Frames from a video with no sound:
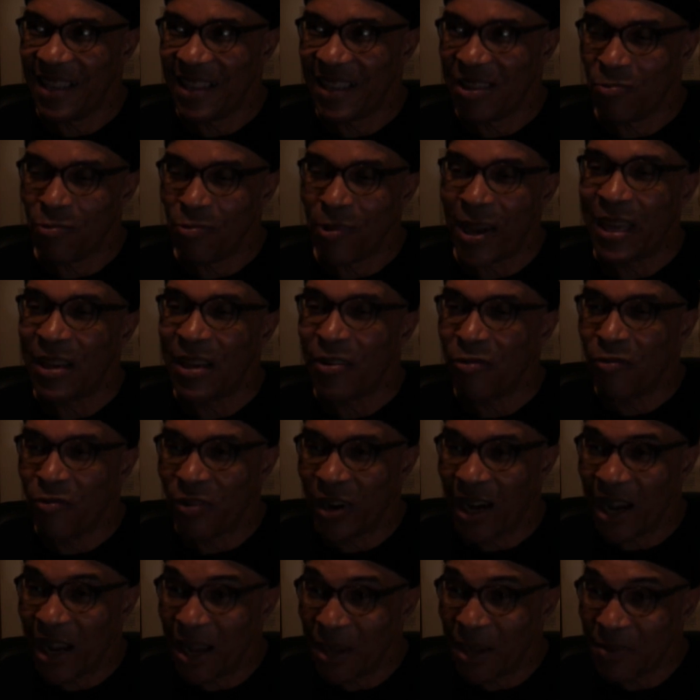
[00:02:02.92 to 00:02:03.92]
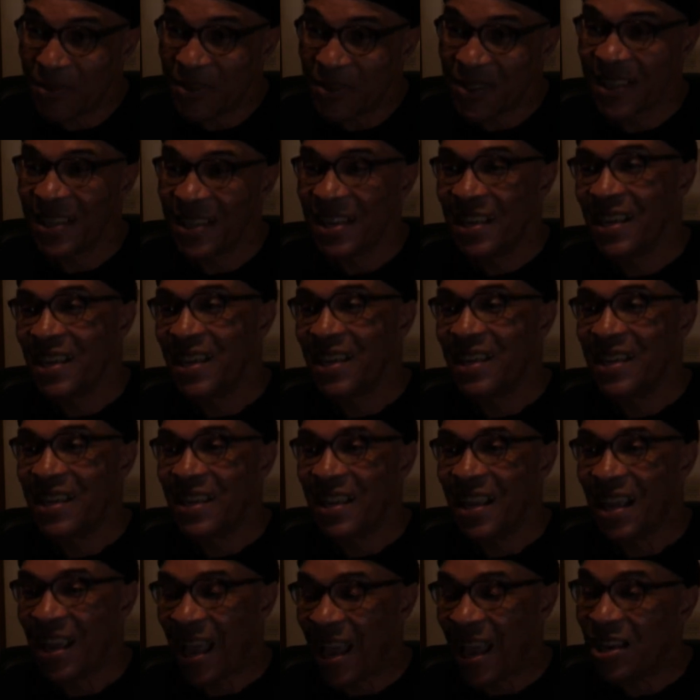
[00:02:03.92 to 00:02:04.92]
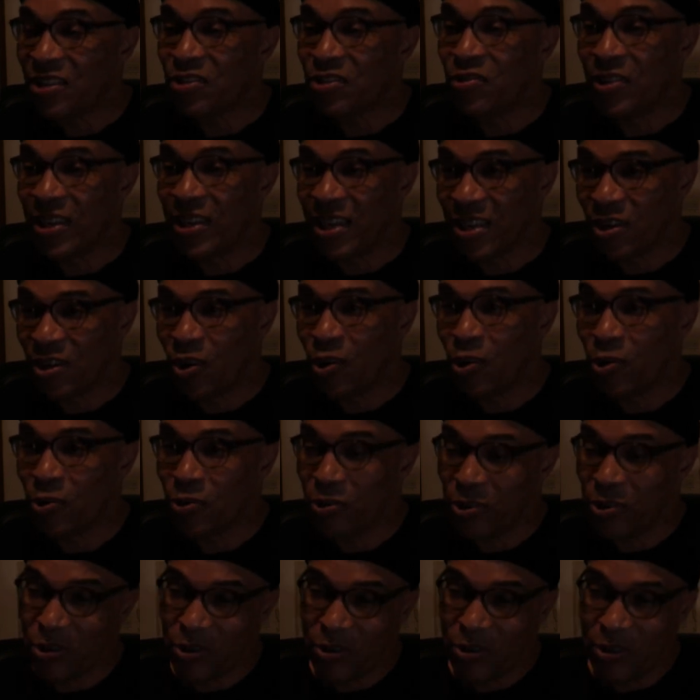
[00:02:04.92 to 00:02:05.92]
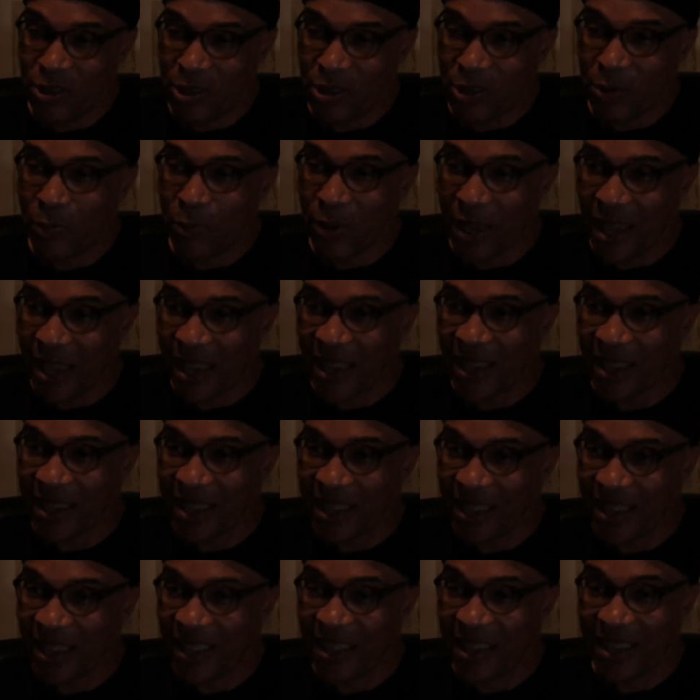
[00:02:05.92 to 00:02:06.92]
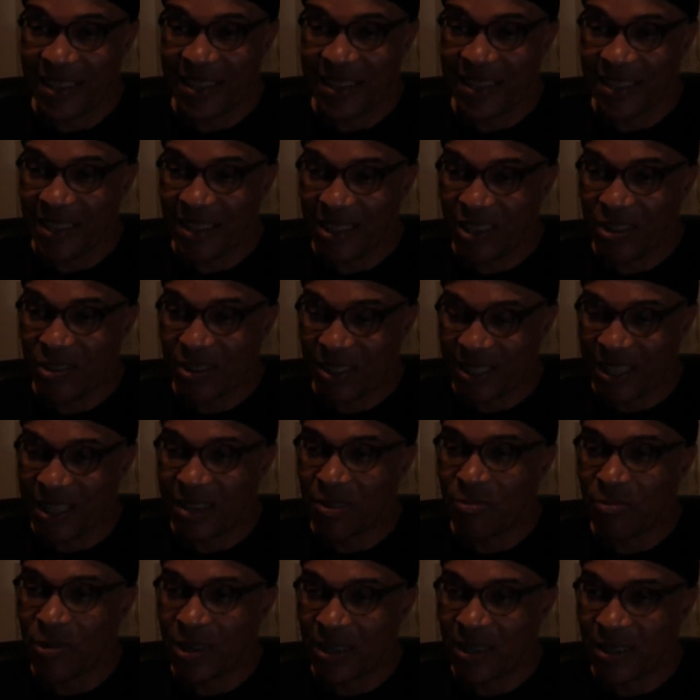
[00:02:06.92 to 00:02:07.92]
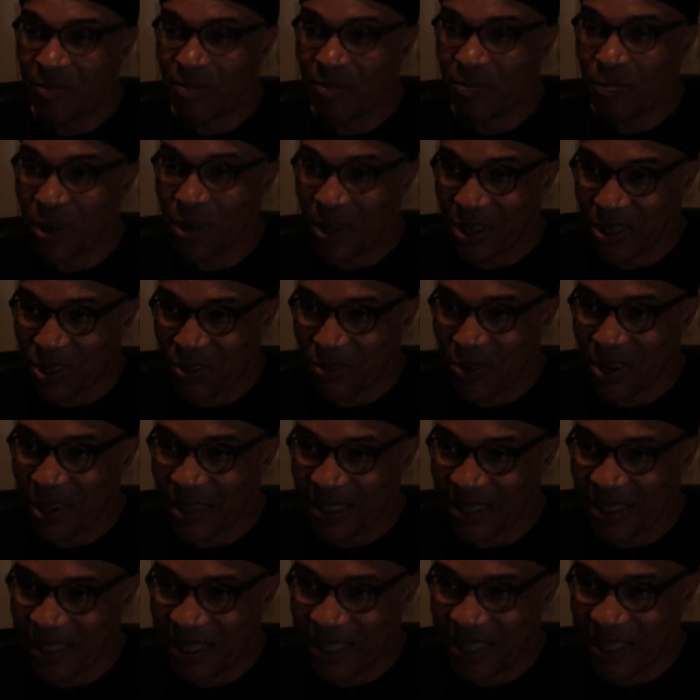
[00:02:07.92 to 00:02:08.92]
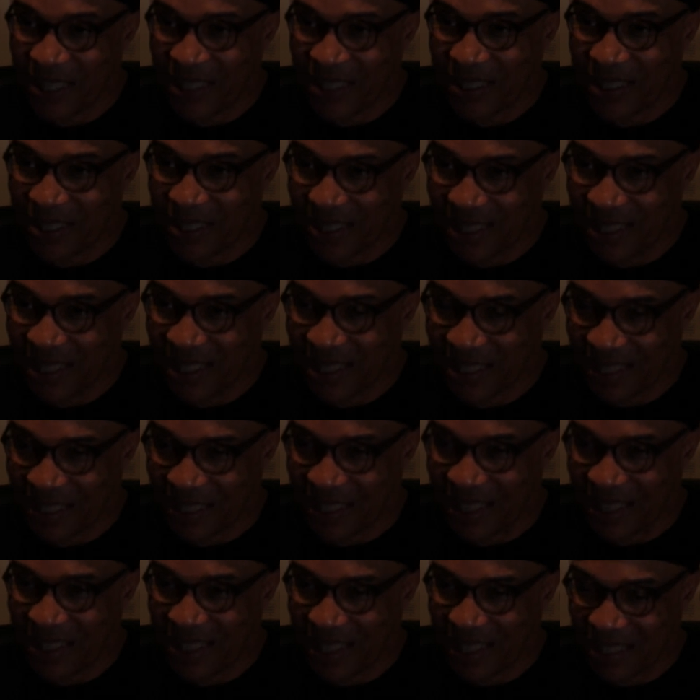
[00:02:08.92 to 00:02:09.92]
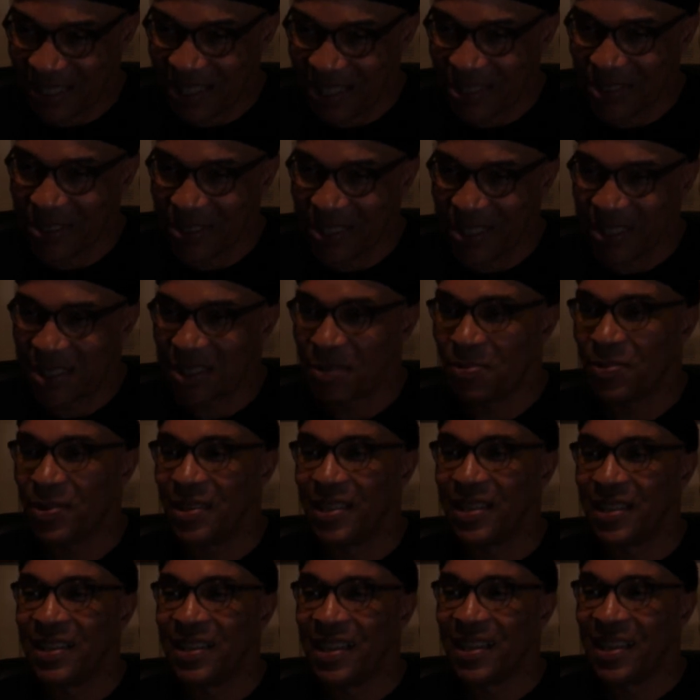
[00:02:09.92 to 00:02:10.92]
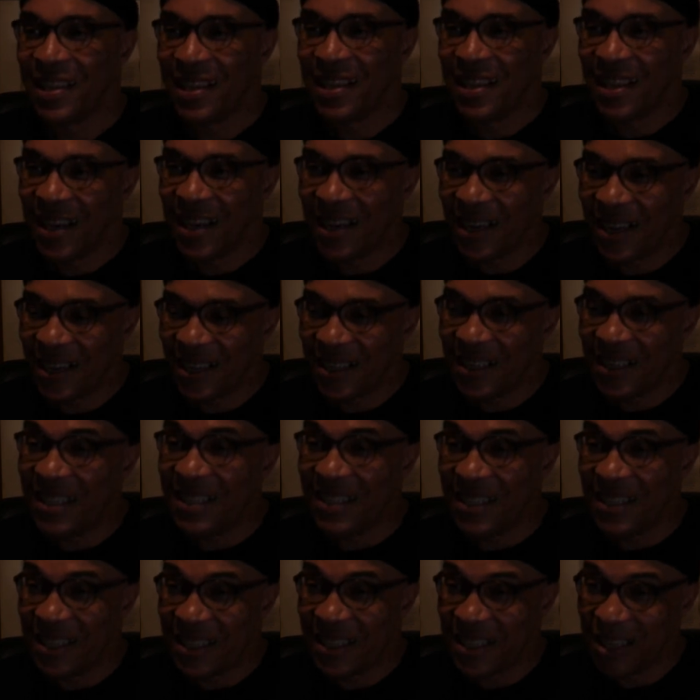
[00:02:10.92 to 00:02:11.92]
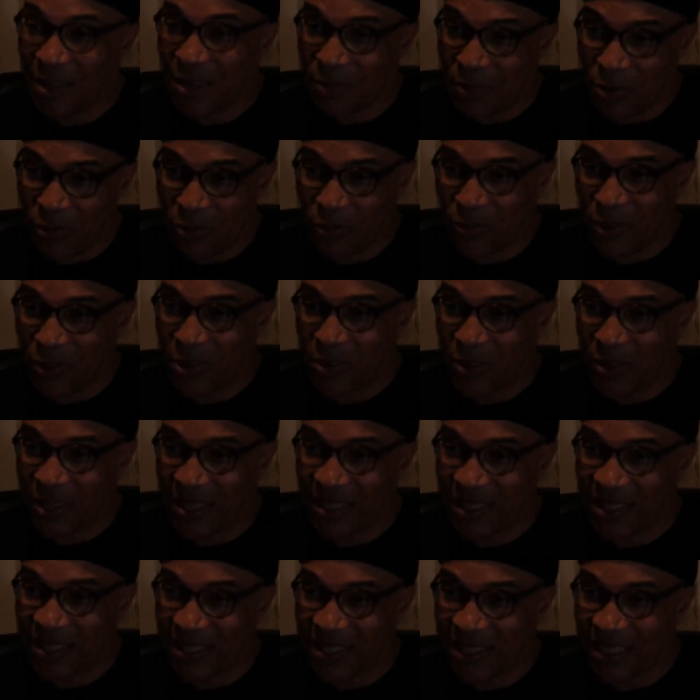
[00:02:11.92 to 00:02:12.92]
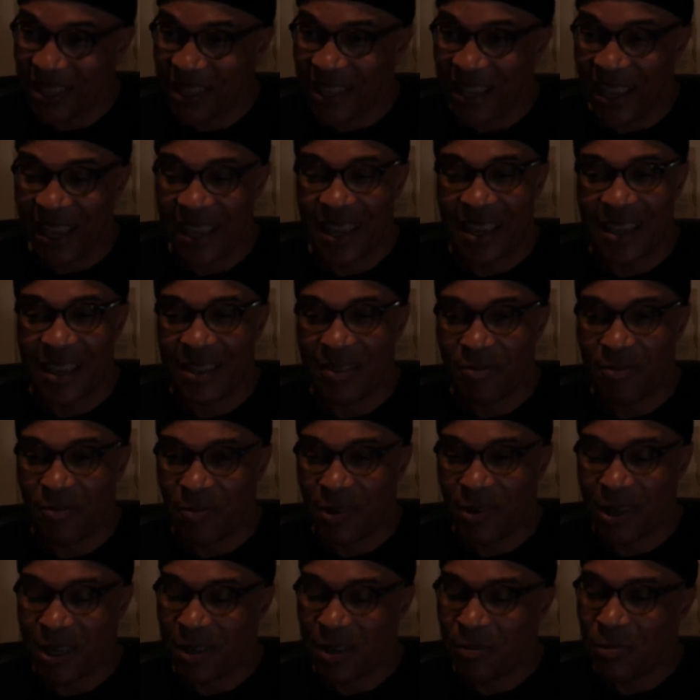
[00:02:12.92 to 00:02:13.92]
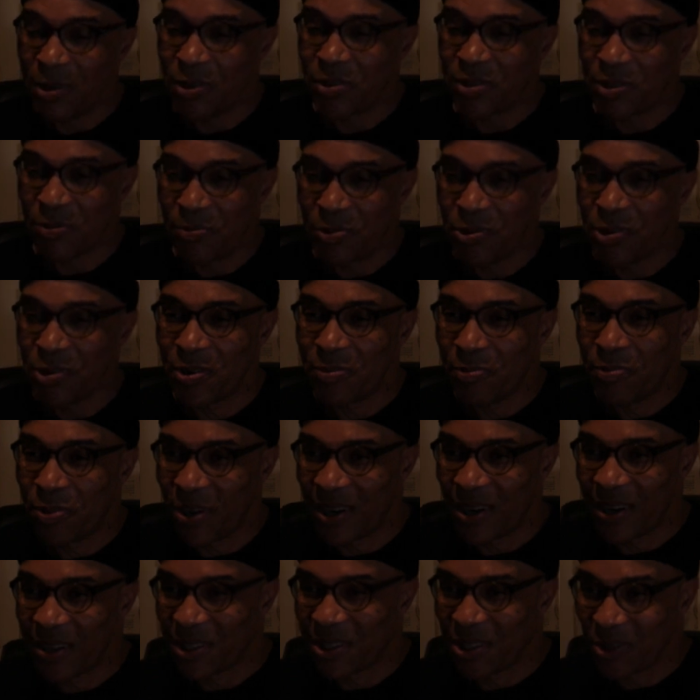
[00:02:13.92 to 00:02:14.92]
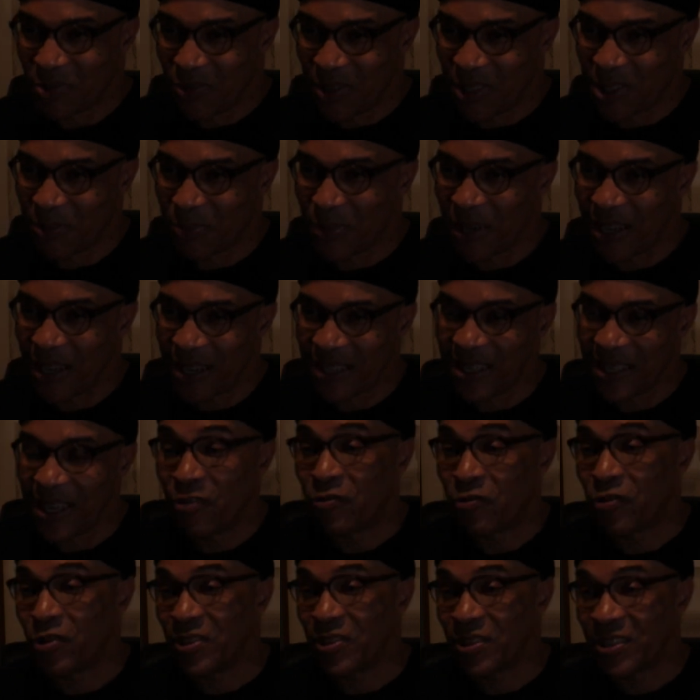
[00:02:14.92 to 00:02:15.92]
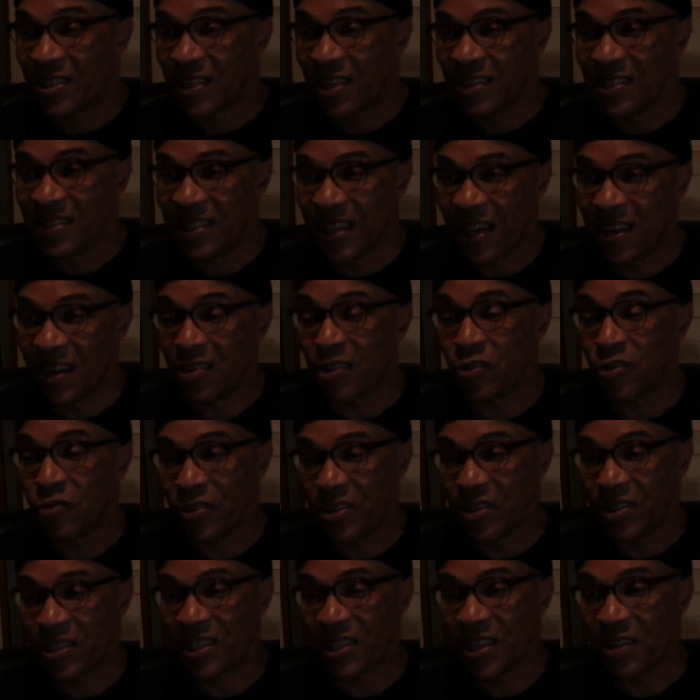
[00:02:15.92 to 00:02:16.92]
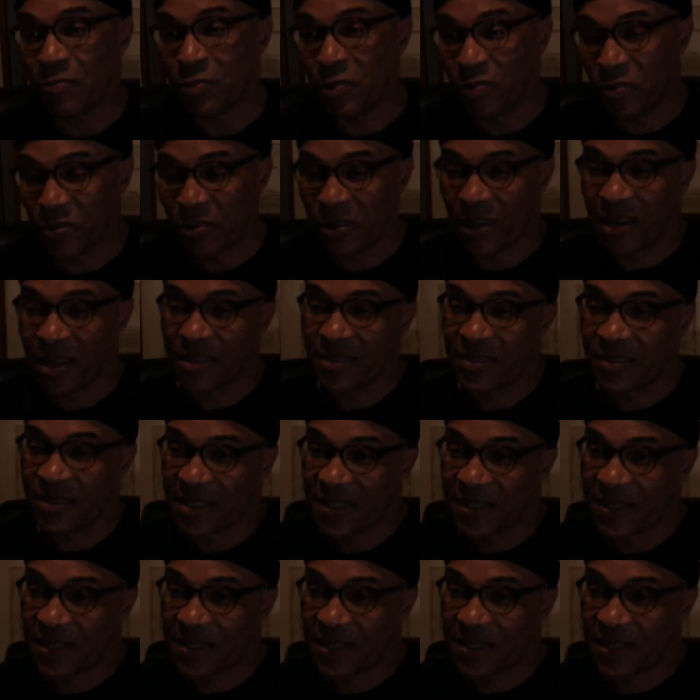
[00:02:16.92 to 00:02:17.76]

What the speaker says: way it evolves, as you get older, you look back and you see where martial arts did instill discipline. It did help you focus, and one of the most important parts is respect, not only for yourself but for others.